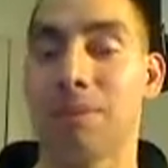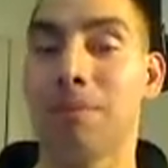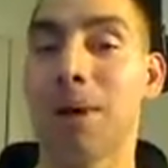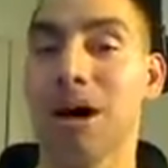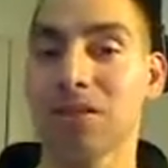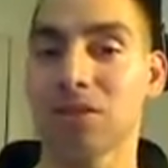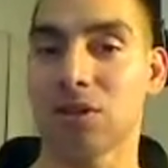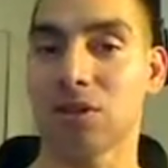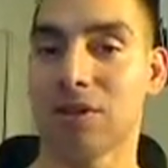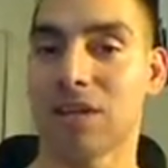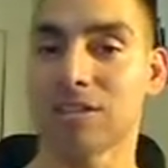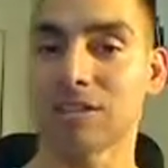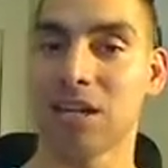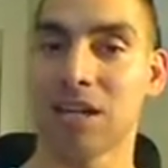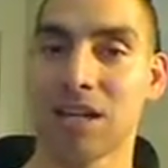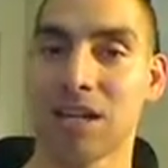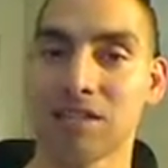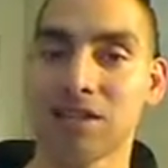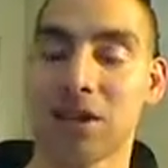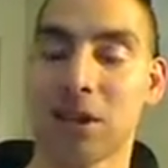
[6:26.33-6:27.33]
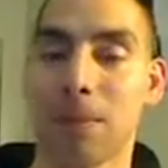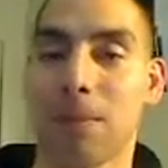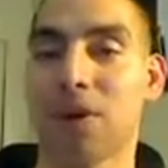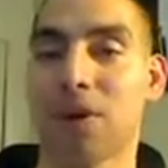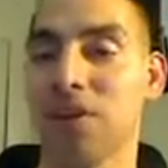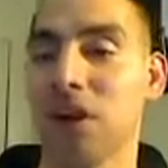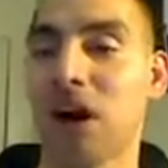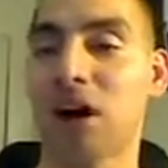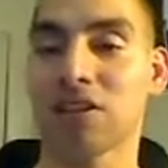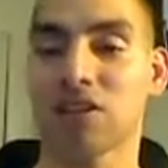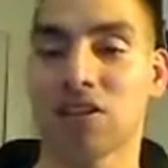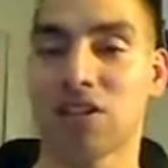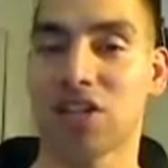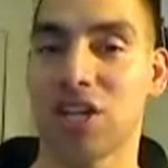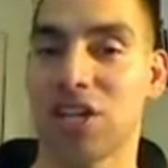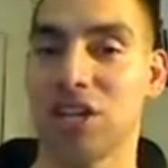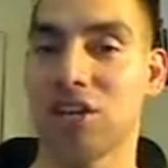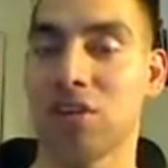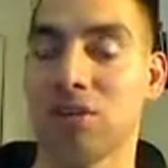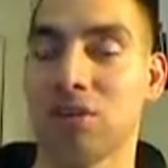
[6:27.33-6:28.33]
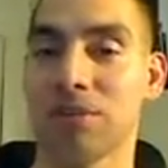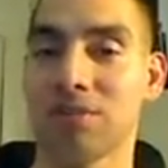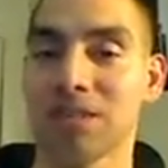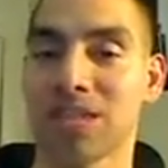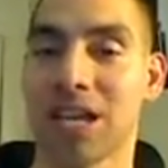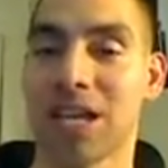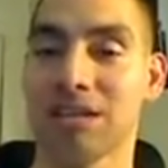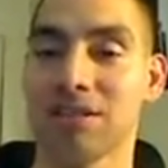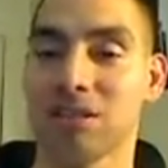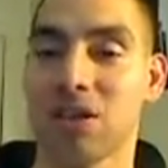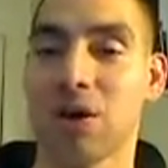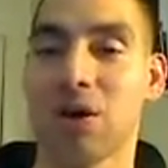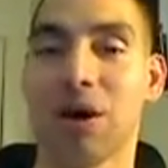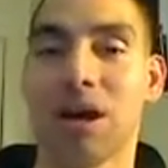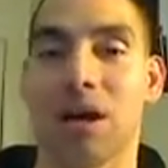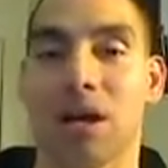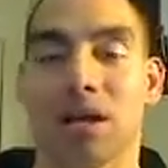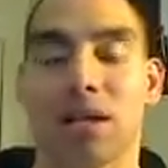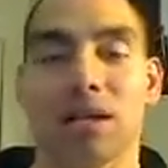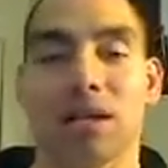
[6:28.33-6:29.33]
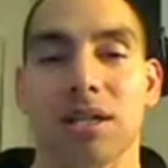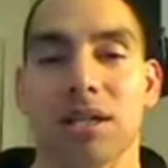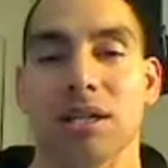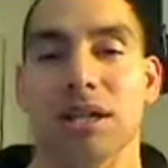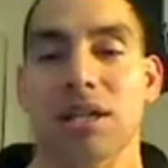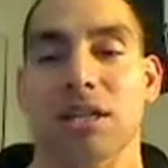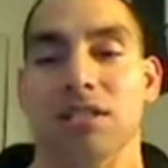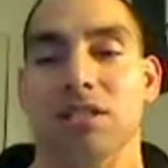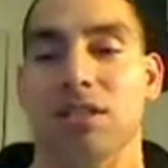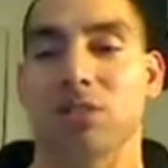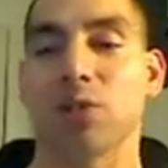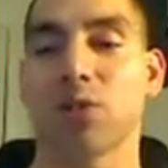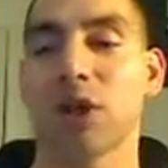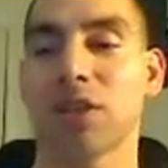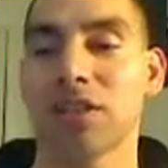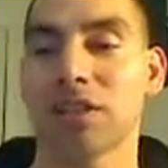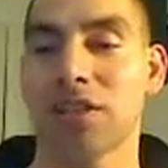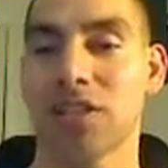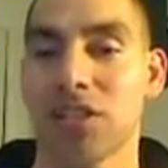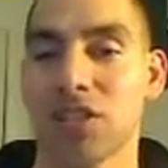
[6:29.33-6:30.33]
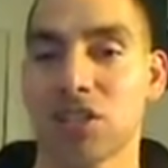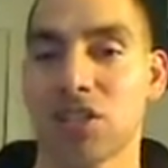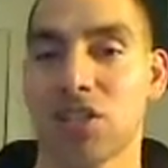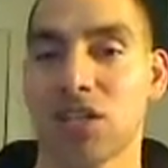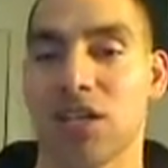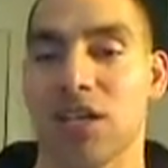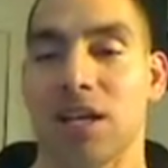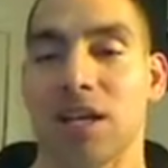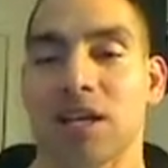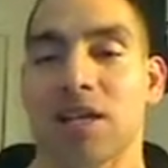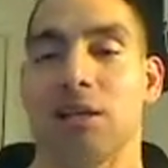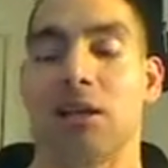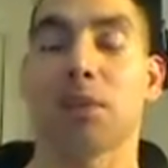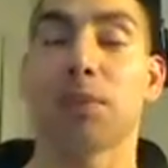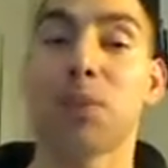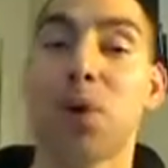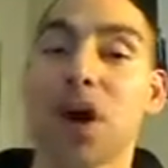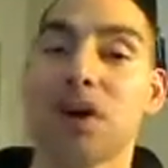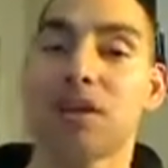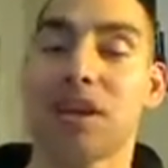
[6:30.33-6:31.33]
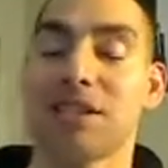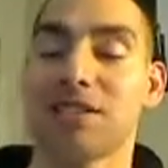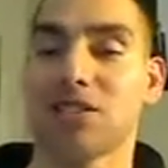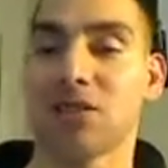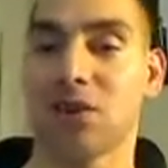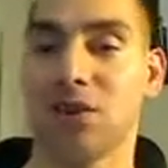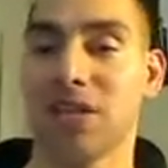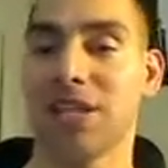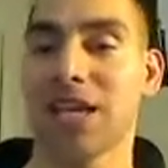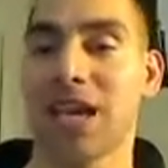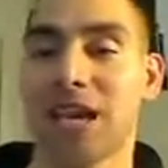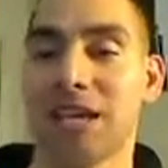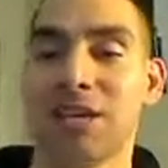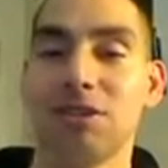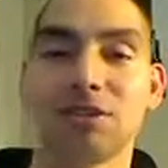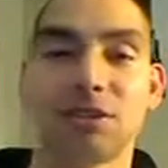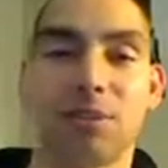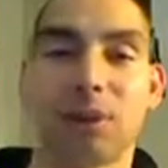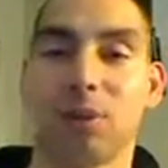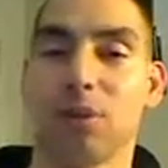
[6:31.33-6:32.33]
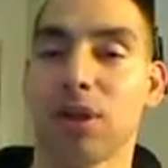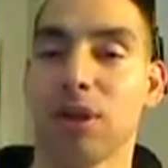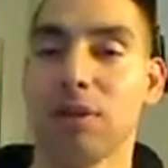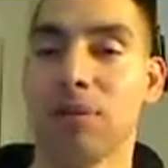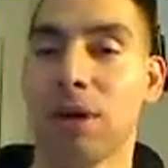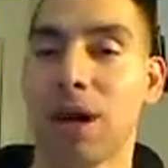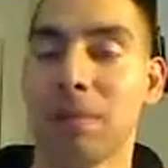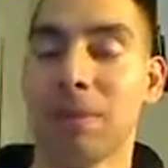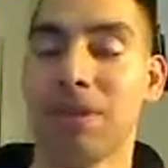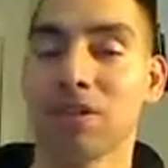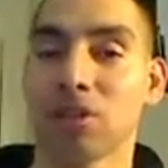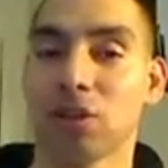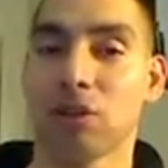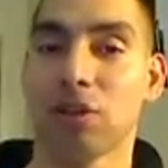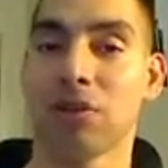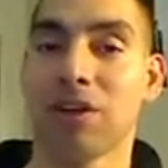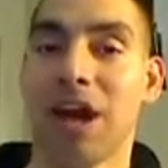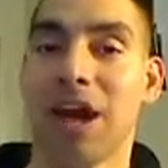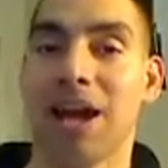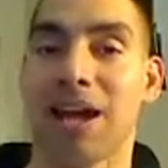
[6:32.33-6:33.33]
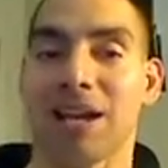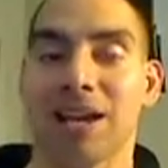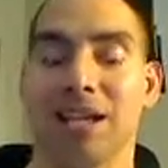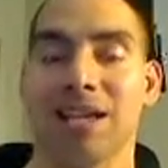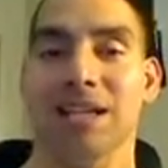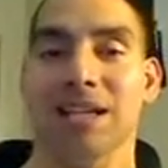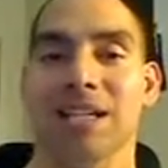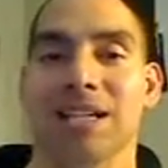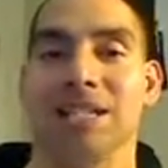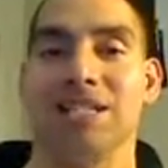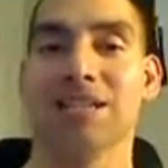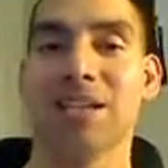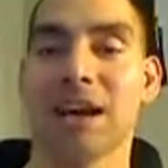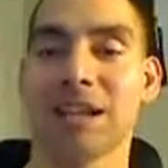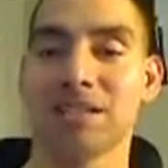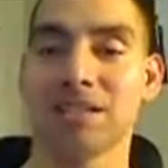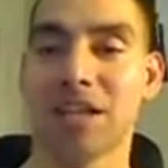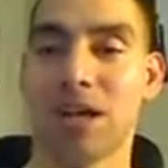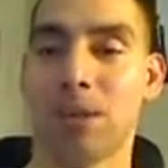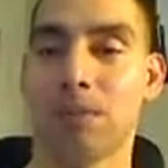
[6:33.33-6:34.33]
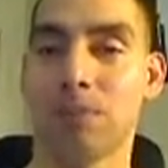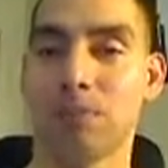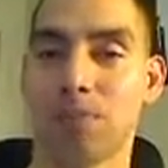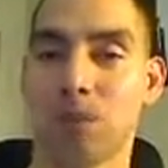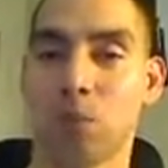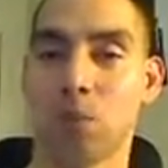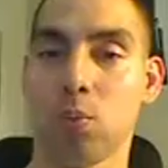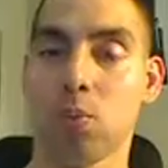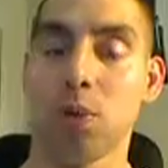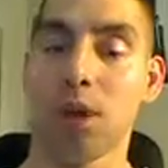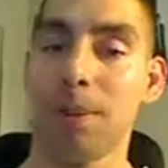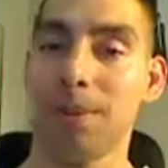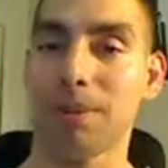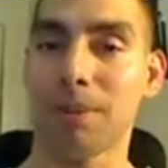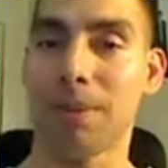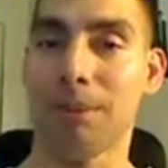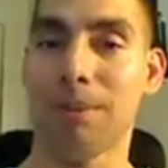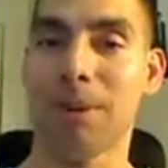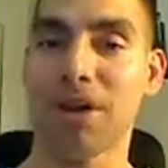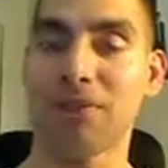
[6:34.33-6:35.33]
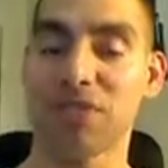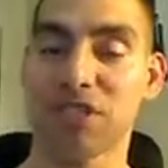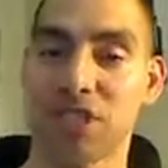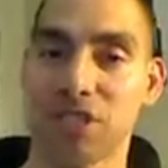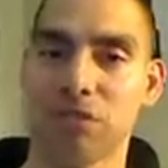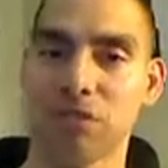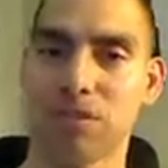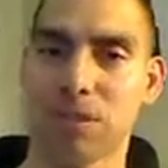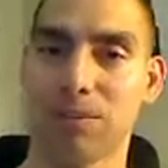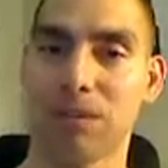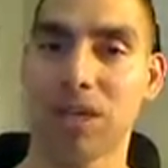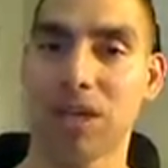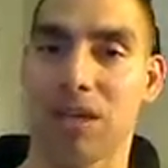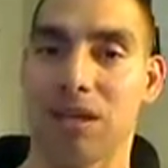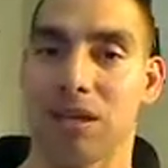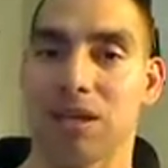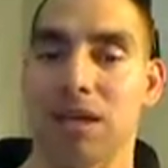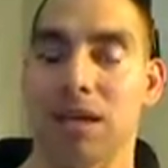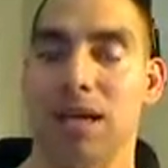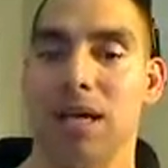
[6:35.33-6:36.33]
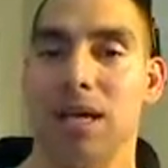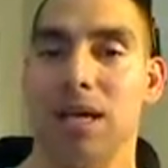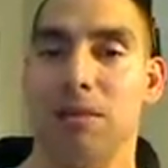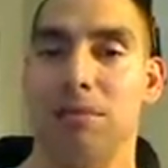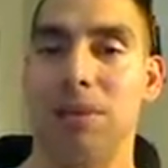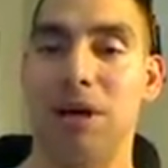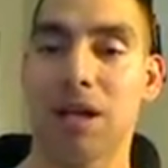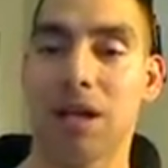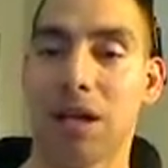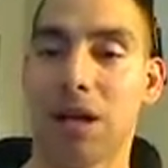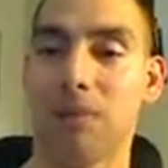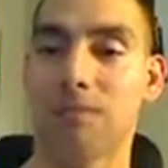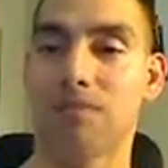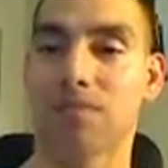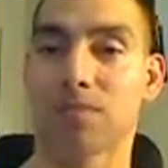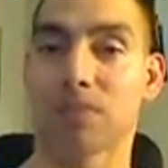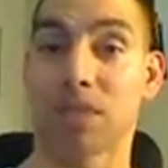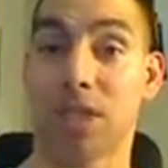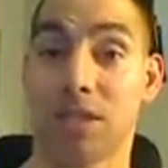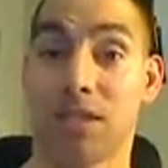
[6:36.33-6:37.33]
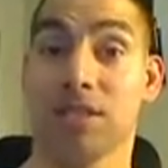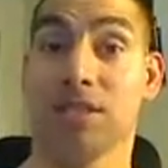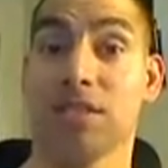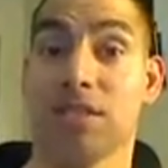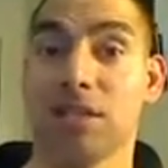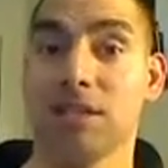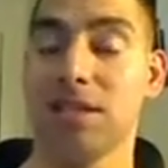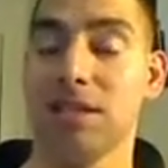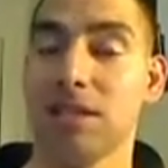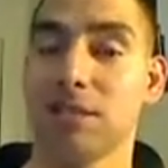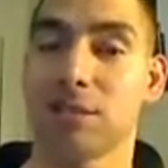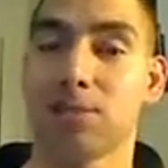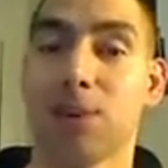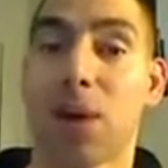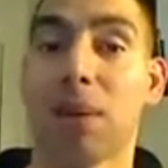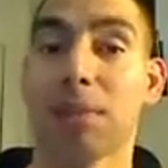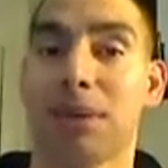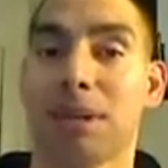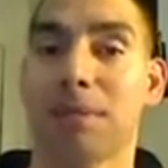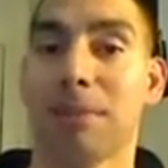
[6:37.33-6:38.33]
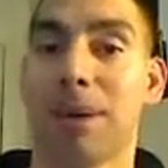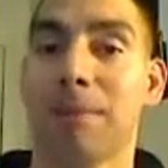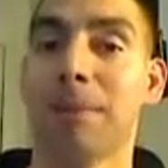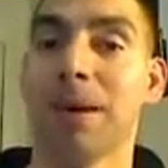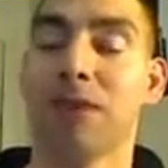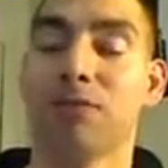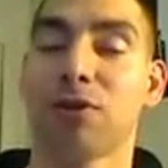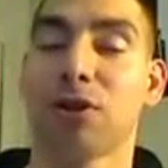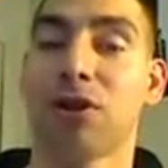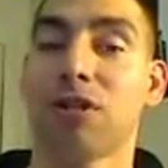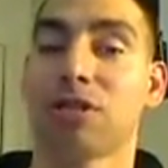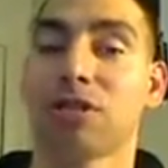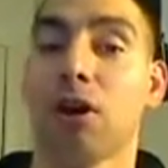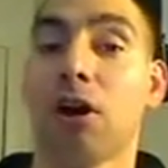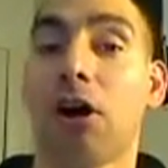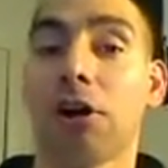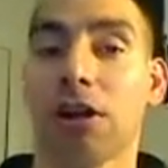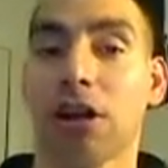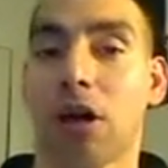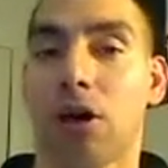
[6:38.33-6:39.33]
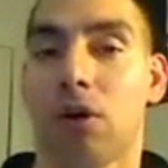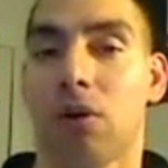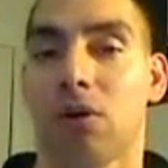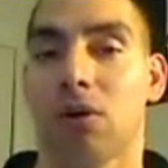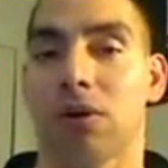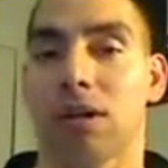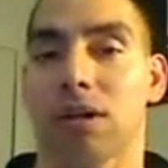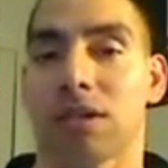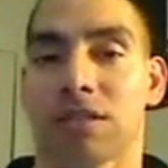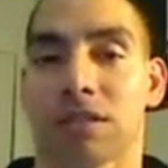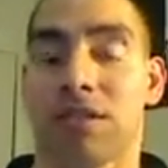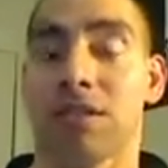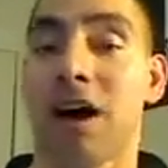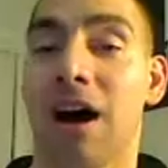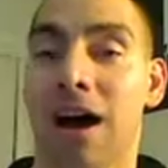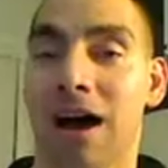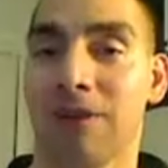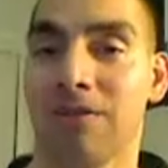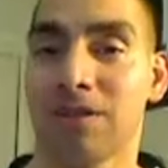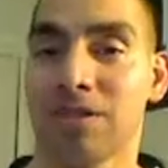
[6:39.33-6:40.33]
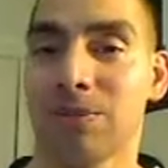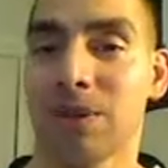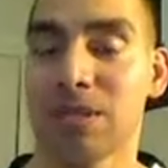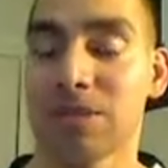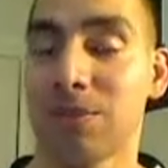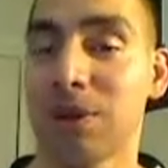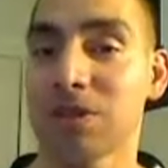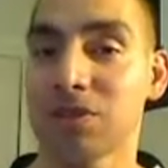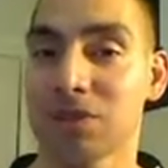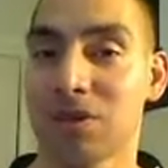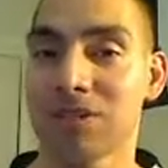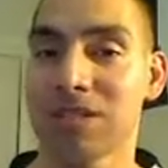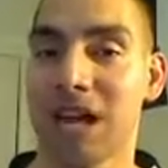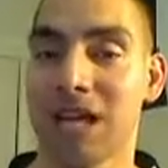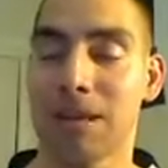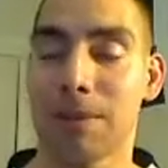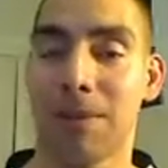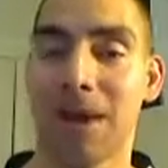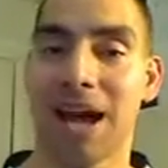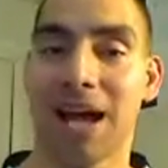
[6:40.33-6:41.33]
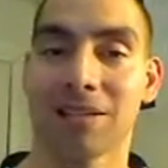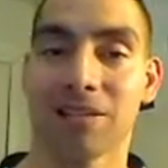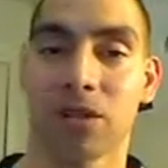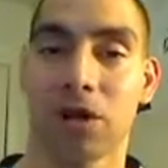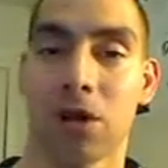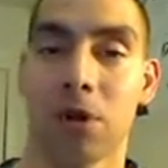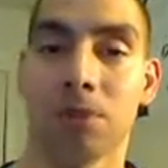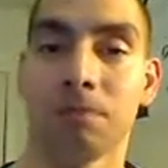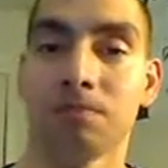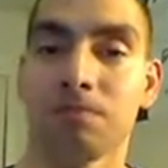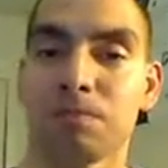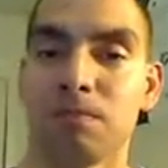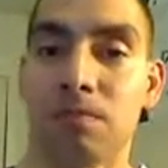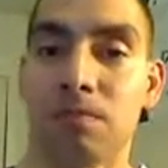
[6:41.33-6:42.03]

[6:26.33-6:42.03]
muscle that's going to suck up all the oxygen. You know what I'm saying? So just work on the conditioning. Look at Brock Lesnar. He used to be a really muscular guy. He's not as ripped and buff as he used to be, but he's probably been better for his cardio to not have as much muscle as he's had in the past. So